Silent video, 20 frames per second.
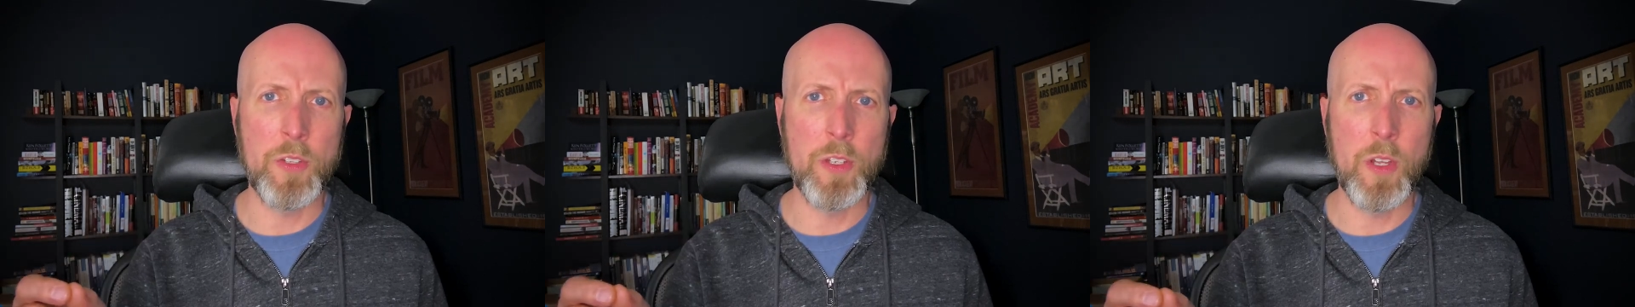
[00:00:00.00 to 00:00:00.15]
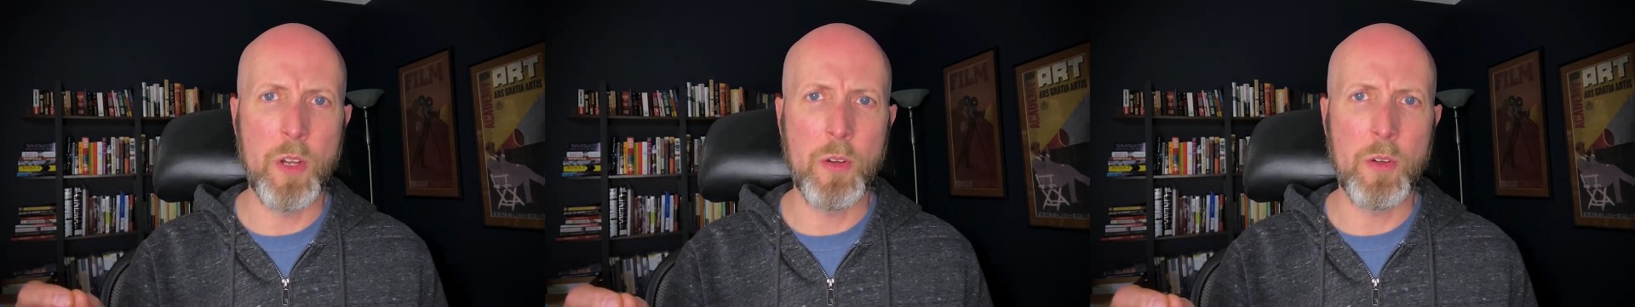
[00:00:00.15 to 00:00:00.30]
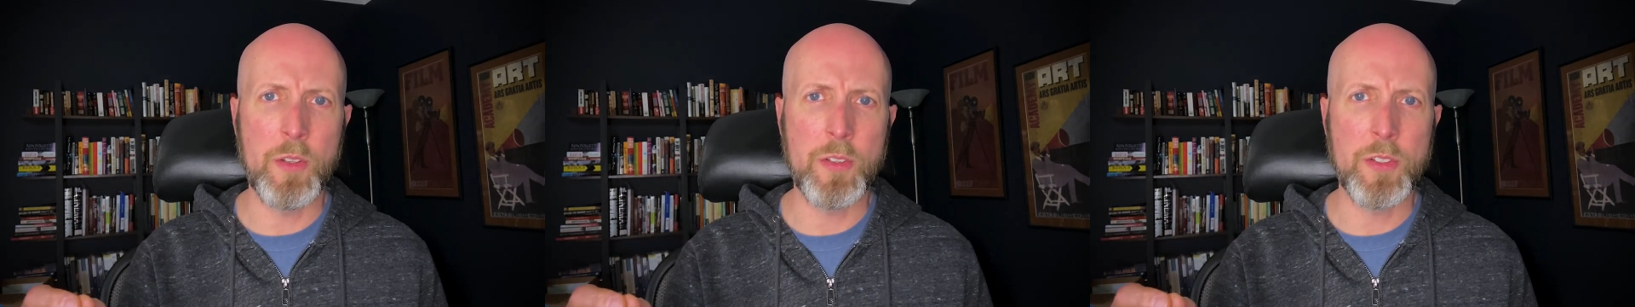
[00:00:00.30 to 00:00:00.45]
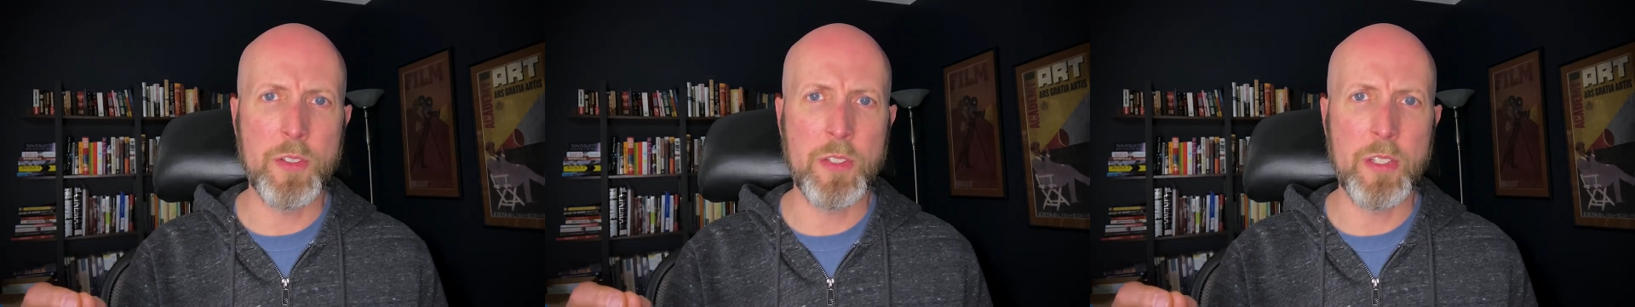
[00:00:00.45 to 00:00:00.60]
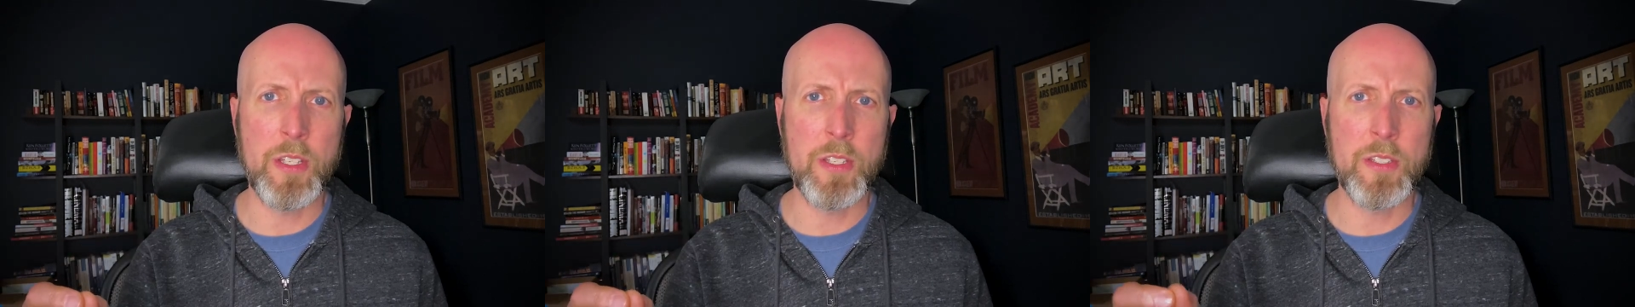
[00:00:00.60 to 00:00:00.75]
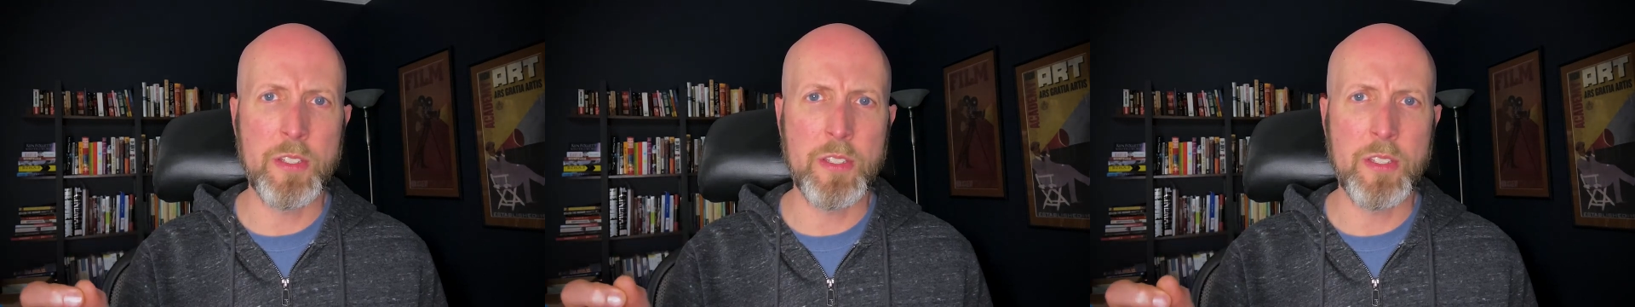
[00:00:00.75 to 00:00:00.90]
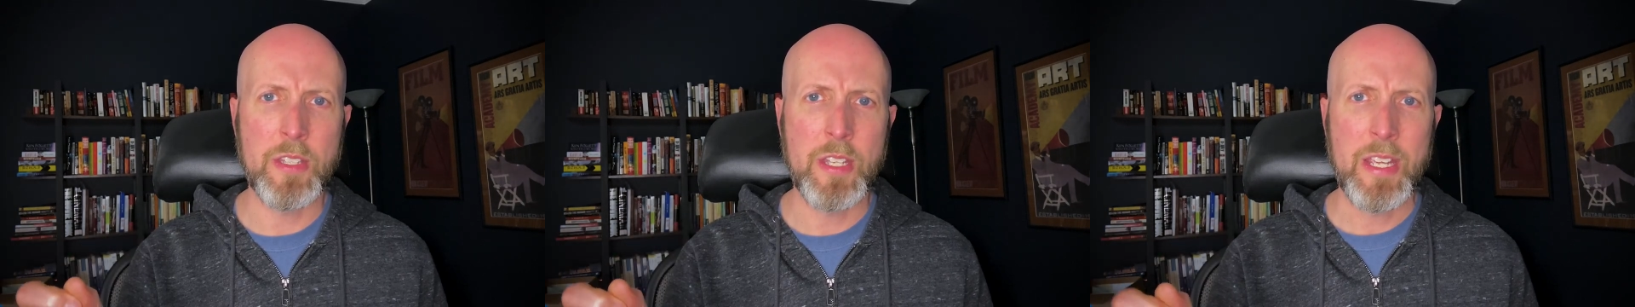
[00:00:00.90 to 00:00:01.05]
You know, it's
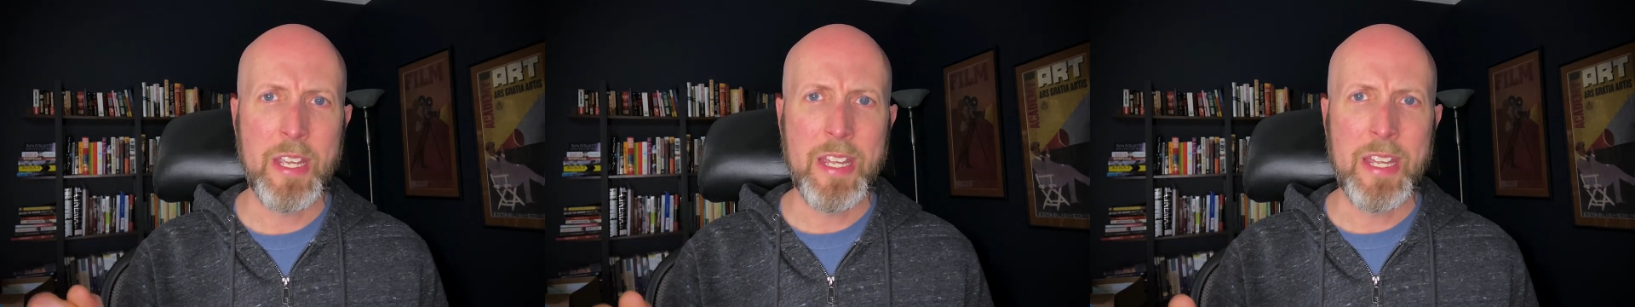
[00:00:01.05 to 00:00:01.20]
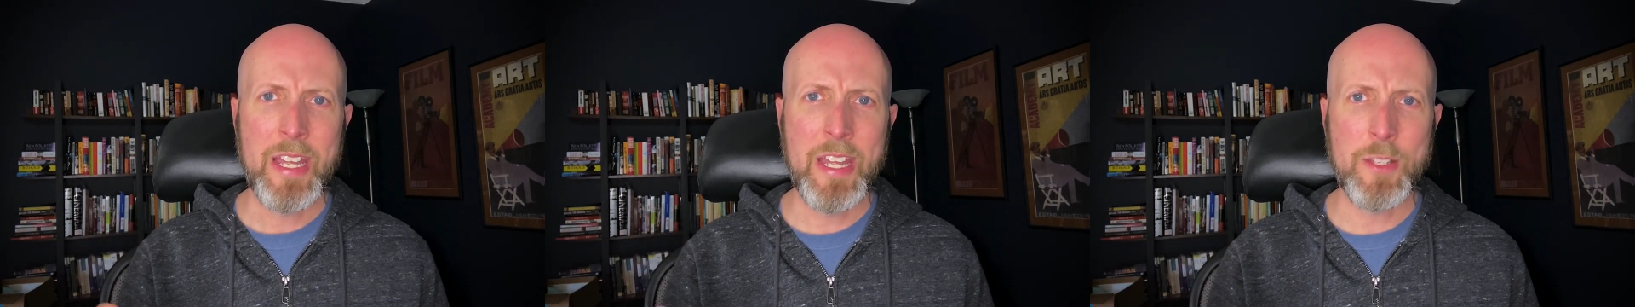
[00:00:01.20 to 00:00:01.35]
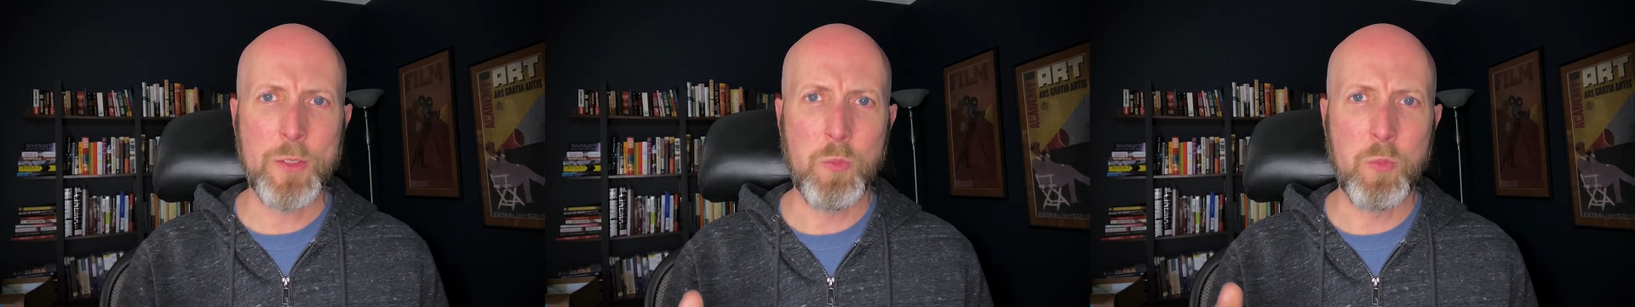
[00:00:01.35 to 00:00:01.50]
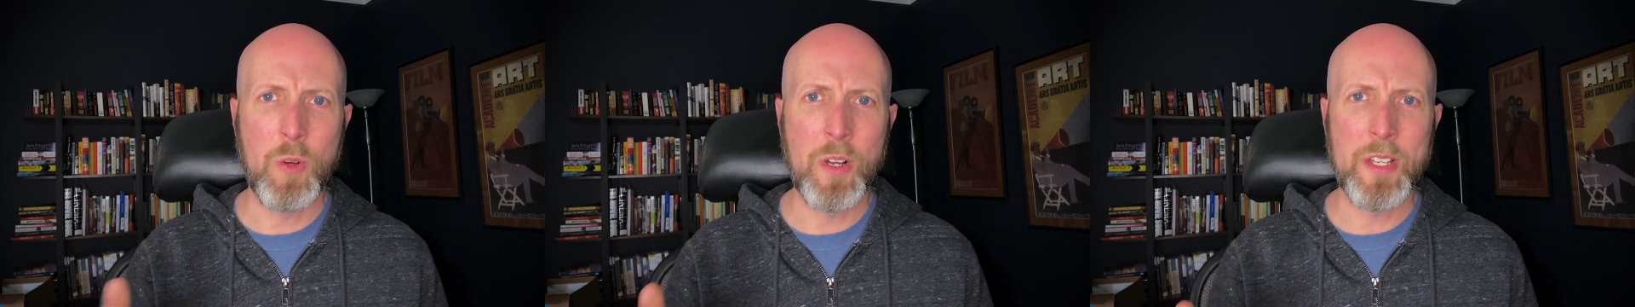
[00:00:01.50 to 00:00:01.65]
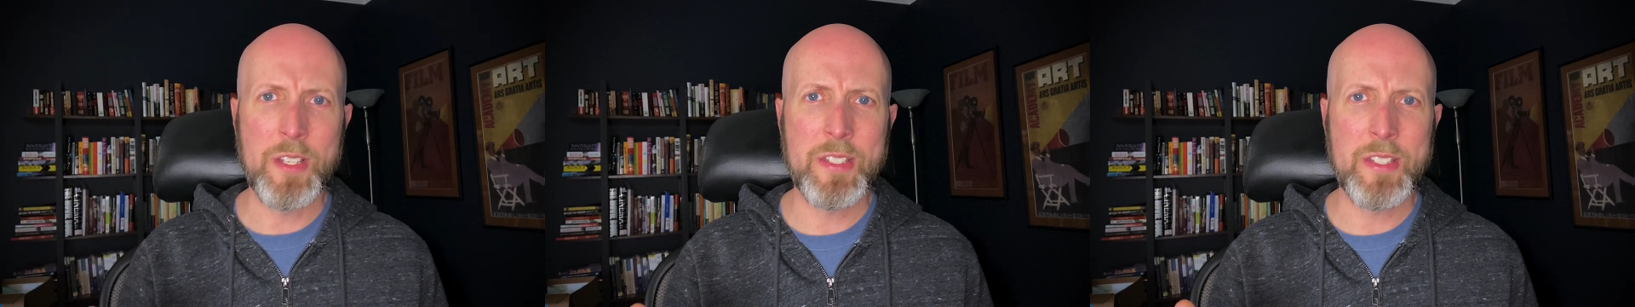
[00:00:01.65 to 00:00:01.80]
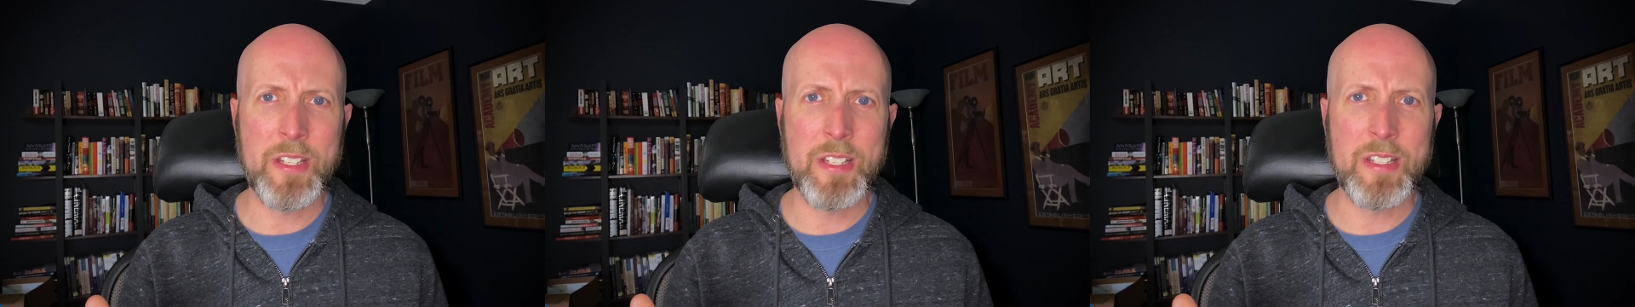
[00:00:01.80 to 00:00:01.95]
it's it's what uh,